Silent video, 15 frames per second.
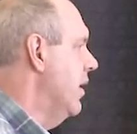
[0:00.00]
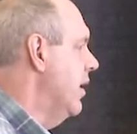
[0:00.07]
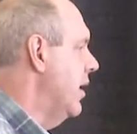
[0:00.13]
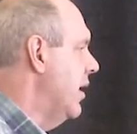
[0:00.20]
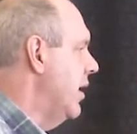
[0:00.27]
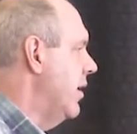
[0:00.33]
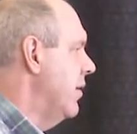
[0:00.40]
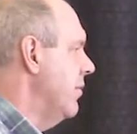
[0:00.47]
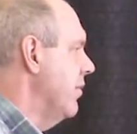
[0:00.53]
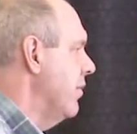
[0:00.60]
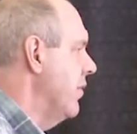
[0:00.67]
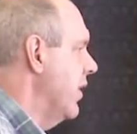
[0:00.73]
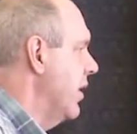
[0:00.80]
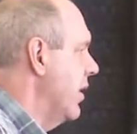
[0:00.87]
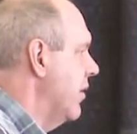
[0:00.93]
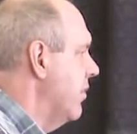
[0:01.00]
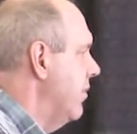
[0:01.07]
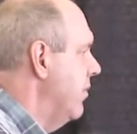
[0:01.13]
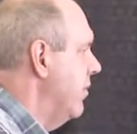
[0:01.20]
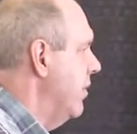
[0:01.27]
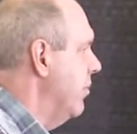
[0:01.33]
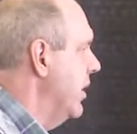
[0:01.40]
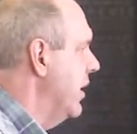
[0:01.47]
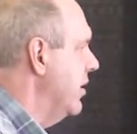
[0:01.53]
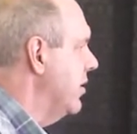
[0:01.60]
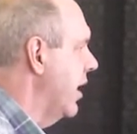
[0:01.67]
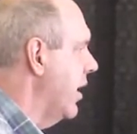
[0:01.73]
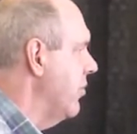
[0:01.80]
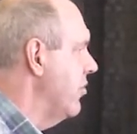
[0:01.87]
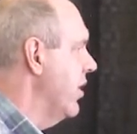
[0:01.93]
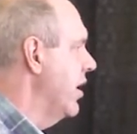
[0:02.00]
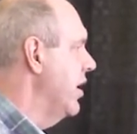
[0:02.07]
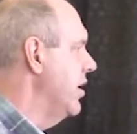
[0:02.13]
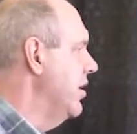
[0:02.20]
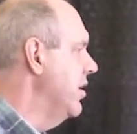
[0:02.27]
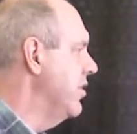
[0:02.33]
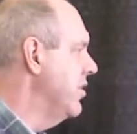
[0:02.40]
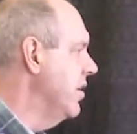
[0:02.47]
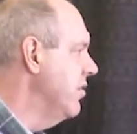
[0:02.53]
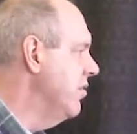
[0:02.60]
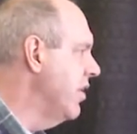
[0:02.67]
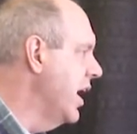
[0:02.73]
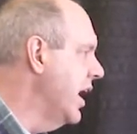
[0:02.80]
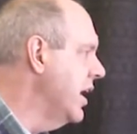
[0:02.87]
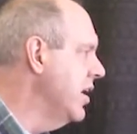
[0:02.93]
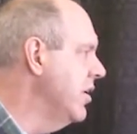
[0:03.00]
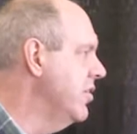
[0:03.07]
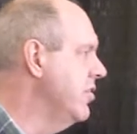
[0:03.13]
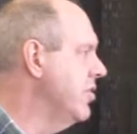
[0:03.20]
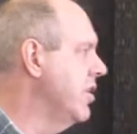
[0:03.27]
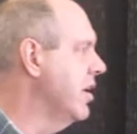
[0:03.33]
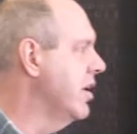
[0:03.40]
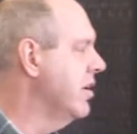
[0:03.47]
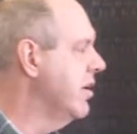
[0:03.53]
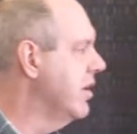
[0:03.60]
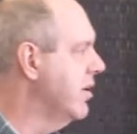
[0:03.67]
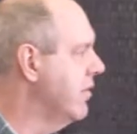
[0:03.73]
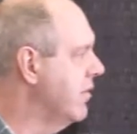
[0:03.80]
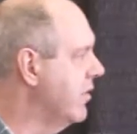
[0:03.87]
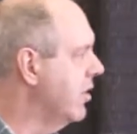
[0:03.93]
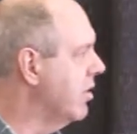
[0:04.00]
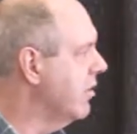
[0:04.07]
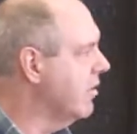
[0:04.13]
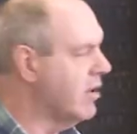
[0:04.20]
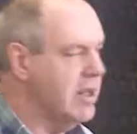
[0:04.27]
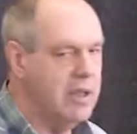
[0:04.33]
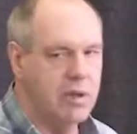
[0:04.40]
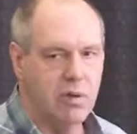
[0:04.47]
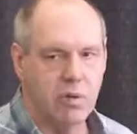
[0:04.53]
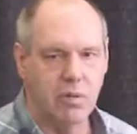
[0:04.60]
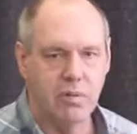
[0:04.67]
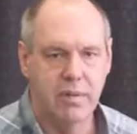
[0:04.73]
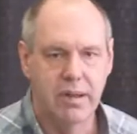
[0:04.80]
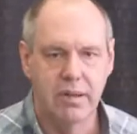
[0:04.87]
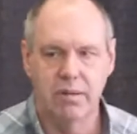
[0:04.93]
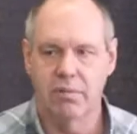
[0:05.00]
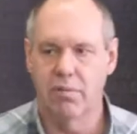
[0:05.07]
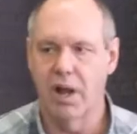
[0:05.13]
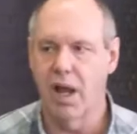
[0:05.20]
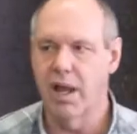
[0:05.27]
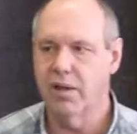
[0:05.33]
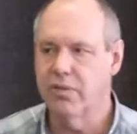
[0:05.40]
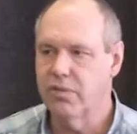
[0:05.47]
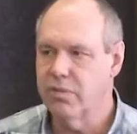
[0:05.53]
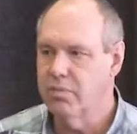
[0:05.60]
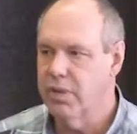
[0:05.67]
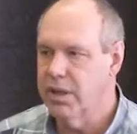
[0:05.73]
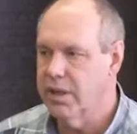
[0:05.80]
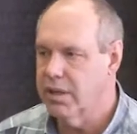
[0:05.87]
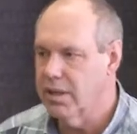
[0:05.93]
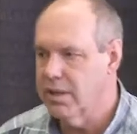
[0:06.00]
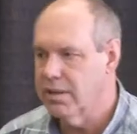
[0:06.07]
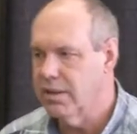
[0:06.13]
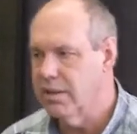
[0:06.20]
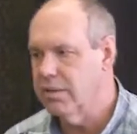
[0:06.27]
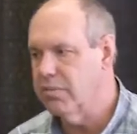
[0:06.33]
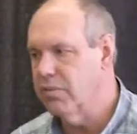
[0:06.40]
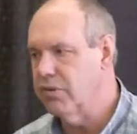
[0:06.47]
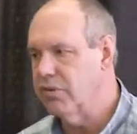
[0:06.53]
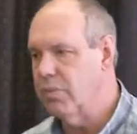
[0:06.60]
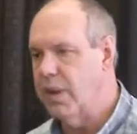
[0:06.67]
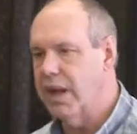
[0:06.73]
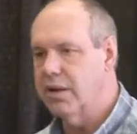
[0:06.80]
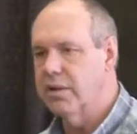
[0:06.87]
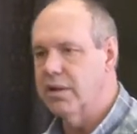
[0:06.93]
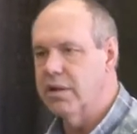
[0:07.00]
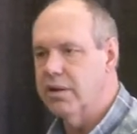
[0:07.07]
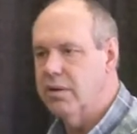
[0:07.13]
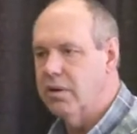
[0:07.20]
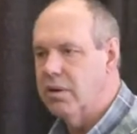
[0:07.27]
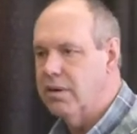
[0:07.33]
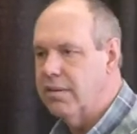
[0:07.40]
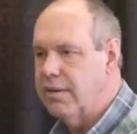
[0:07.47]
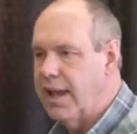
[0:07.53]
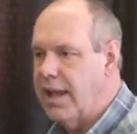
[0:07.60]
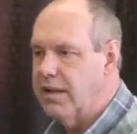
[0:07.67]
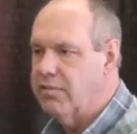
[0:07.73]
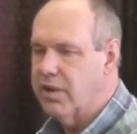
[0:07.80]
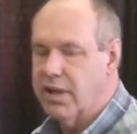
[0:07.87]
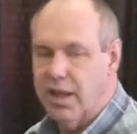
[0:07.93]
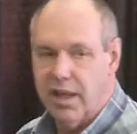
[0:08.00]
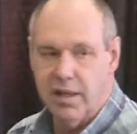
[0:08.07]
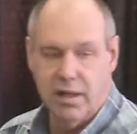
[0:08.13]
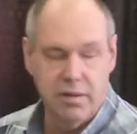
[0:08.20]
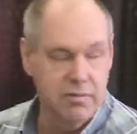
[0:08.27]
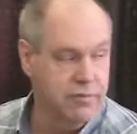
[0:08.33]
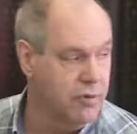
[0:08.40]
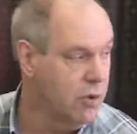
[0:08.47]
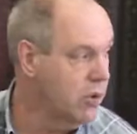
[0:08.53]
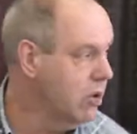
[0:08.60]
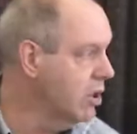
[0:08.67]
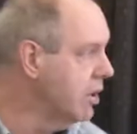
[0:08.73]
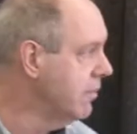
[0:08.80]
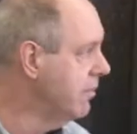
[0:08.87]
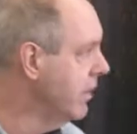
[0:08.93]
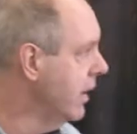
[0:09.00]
um, they're many times at a disadvantage in uh, their legal rights being uh, respected or advocated for.